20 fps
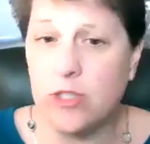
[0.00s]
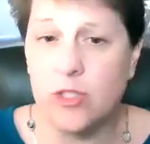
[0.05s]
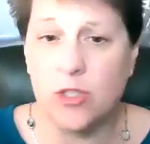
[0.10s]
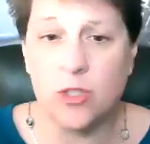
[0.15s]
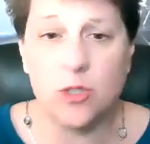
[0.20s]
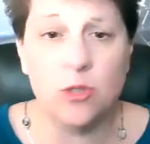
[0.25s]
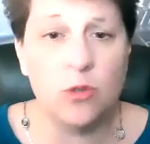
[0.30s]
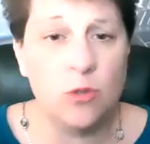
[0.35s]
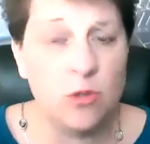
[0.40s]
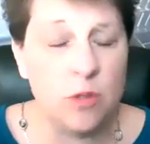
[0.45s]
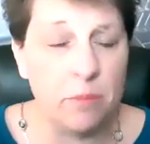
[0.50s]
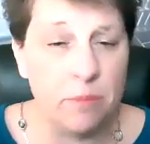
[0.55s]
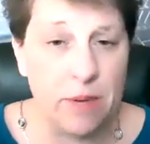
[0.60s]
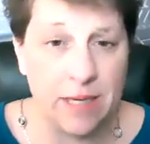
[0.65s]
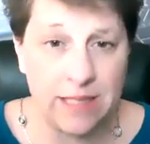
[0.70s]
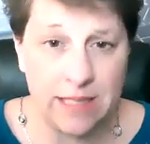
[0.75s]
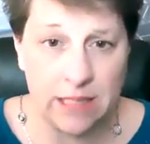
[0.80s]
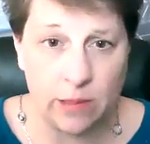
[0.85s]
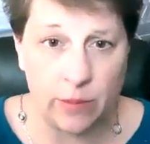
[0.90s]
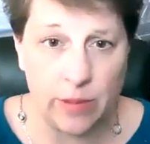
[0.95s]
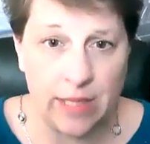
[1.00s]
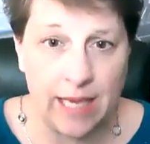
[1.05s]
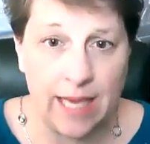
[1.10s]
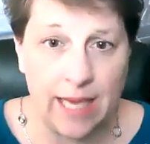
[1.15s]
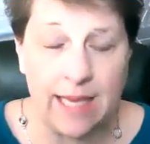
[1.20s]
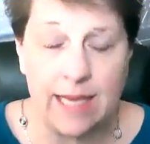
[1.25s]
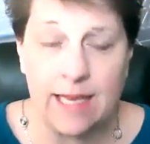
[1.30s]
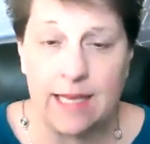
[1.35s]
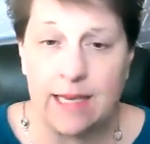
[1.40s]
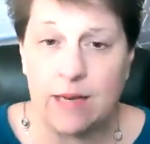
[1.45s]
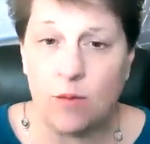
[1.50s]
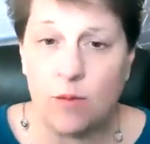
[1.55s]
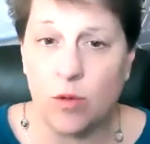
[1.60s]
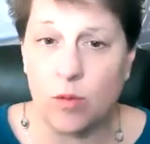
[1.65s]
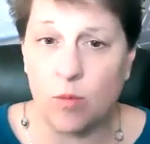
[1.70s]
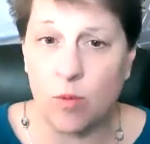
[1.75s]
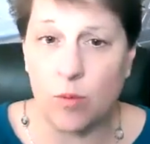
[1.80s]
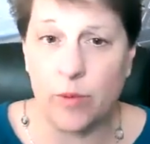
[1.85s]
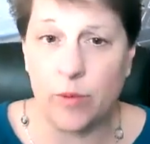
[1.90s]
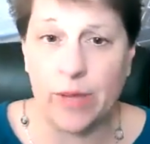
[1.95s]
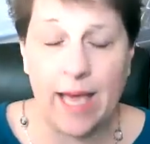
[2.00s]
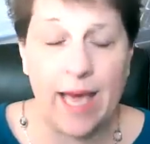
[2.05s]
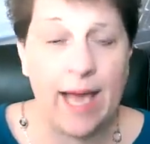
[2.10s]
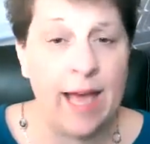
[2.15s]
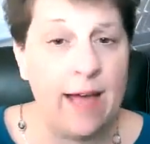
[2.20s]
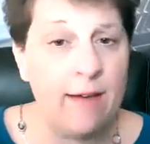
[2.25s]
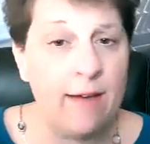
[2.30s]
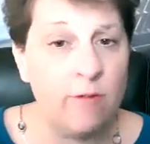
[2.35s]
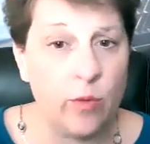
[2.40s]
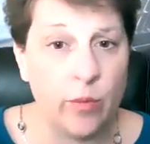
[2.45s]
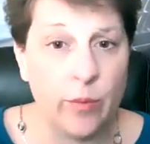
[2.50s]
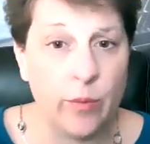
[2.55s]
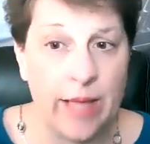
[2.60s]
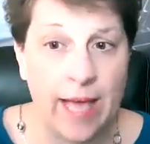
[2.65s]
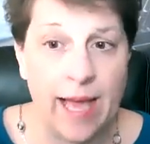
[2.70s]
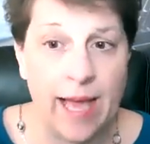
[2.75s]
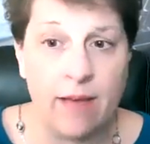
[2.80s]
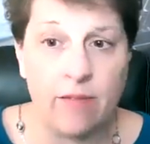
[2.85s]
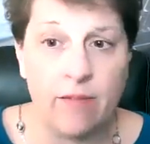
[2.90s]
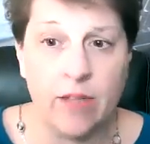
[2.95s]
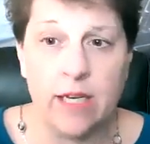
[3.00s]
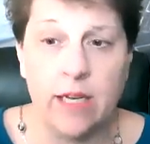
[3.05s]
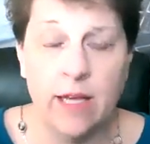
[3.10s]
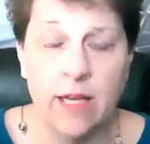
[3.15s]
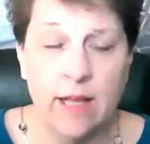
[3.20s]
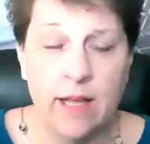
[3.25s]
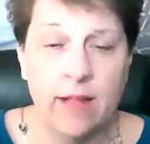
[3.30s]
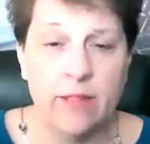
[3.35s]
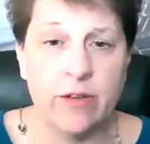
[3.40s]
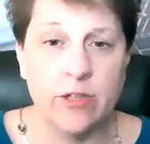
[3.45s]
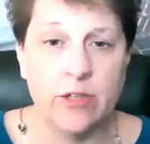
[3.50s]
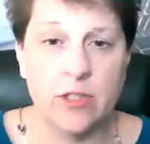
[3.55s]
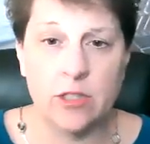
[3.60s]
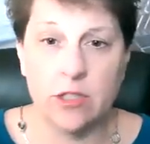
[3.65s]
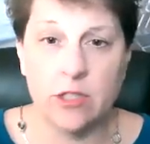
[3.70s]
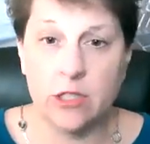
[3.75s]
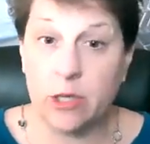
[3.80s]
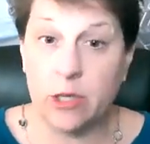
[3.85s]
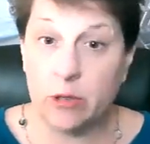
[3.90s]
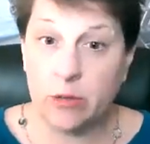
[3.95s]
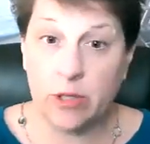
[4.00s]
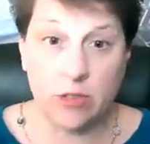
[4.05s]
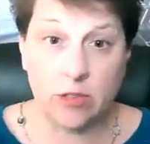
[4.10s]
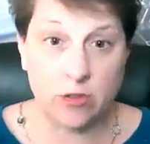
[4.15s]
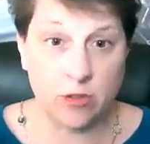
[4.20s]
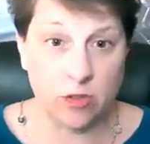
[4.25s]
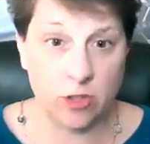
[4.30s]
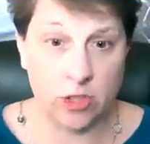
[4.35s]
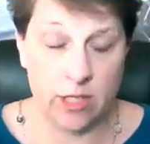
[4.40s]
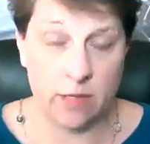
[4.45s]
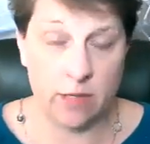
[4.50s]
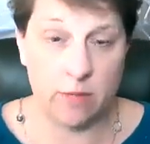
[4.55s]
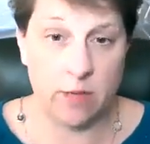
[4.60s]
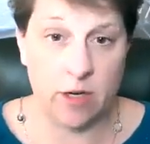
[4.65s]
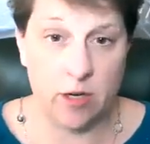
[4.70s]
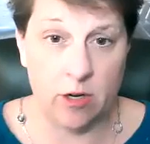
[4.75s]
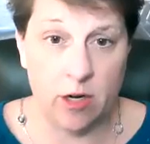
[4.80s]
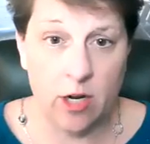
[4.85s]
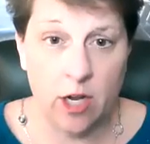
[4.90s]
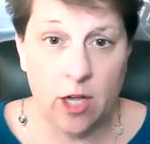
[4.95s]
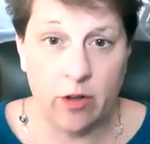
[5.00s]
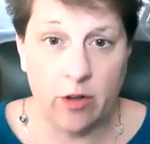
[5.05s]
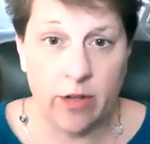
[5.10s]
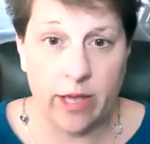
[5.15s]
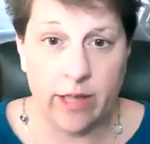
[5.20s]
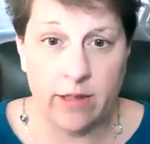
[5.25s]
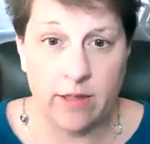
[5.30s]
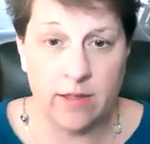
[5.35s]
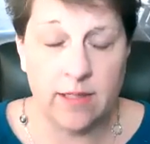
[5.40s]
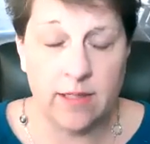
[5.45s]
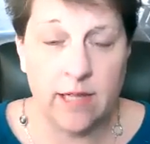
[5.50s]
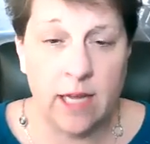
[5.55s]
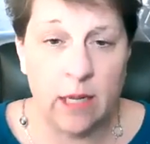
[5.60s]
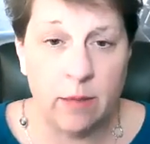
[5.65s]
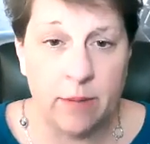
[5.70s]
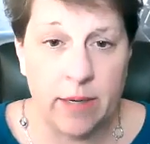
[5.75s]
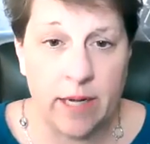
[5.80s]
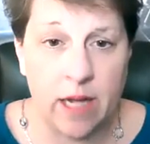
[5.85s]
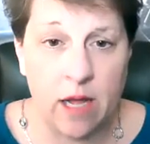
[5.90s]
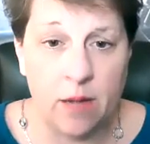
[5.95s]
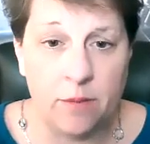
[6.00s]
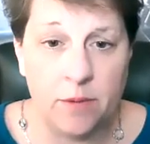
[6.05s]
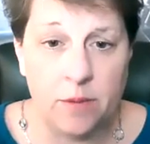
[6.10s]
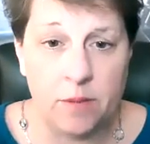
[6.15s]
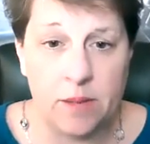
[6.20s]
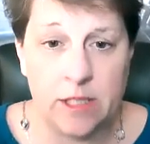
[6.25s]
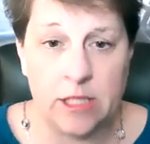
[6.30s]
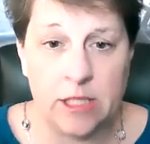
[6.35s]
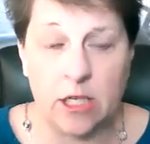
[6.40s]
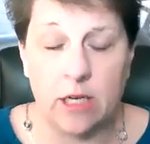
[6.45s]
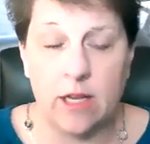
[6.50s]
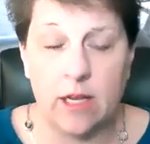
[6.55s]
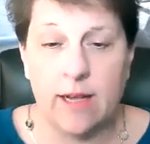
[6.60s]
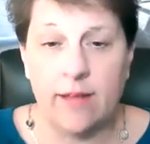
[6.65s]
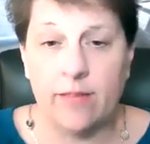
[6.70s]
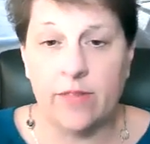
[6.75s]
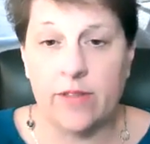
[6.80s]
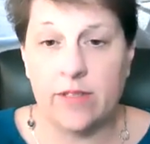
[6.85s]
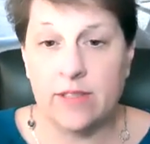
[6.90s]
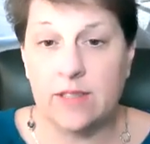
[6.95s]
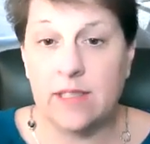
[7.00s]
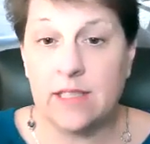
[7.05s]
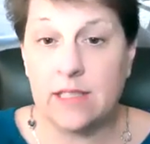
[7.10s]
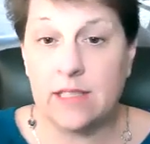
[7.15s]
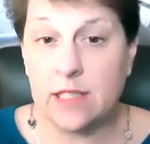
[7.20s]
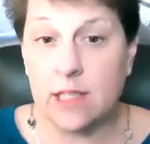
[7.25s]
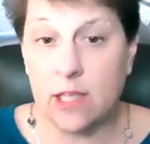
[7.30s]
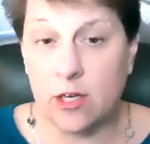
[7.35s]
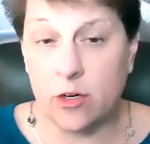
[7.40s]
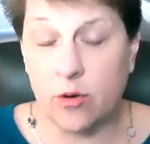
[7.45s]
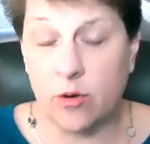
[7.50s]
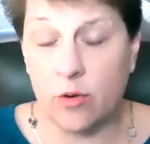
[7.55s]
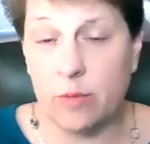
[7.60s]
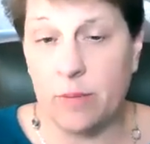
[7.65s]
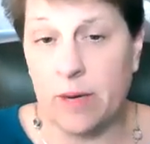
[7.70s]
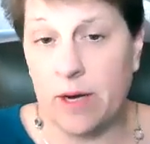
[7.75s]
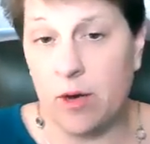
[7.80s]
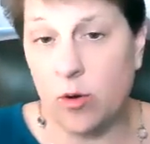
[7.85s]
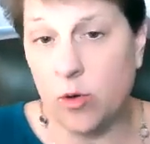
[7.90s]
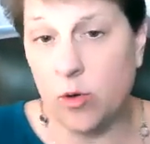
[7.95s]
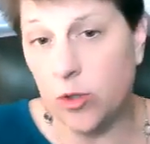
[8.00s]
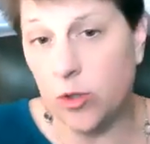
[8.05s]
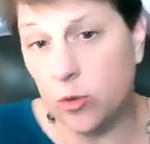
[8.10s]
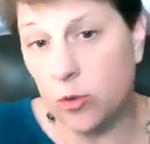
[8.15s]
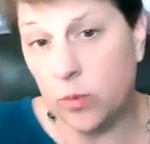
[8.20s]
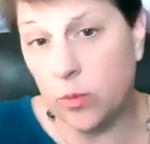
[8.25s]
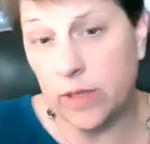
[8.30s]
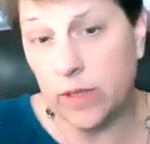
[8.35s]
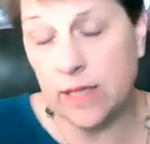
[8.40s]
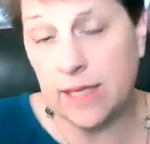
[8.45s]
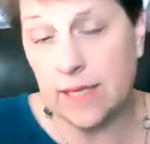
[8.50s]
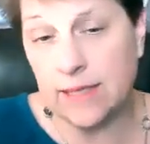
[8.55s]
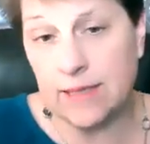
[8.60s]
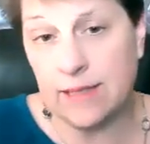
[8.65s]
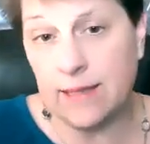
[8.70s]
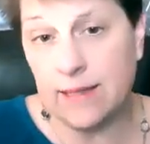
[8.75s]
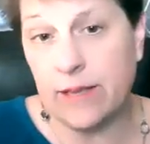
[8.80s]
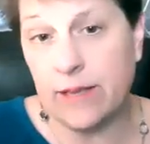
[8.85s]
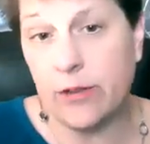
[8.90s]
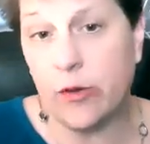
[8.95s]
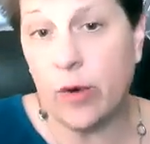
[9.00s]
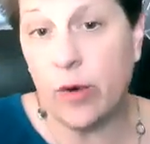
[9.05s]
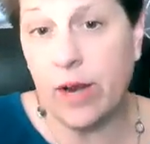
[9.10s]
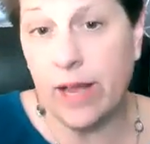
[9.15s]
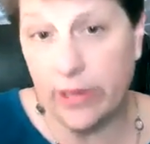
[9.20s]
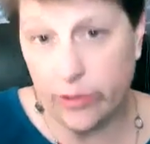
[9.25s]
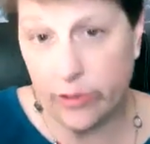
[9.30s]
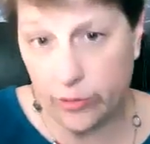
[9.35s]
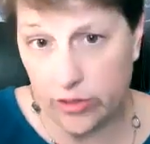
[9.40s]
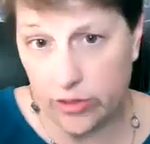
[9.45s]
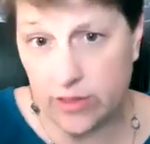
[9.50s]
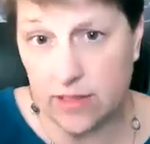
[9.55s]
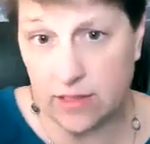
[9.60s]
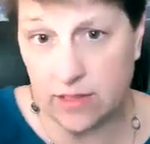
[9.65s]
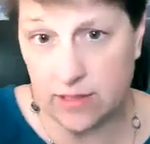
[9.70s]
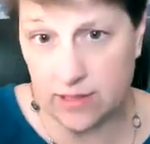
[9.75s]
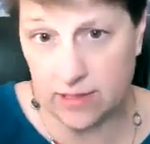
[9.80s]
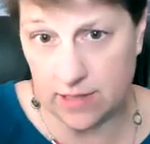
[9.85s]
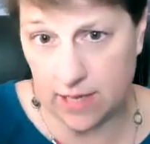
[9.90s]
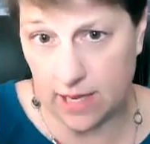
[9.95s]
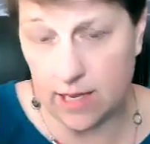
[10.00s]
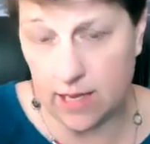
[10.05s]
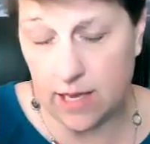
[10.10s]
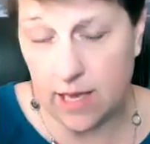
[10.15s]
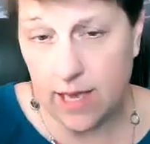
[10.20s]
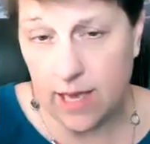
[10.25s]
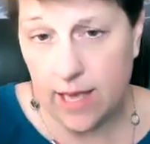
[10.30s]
do the best that we can with what we have when we have it. There is no guilt or shame here. Okay, this is not about condemnation. This is, though, about you realizing that your health is at stake.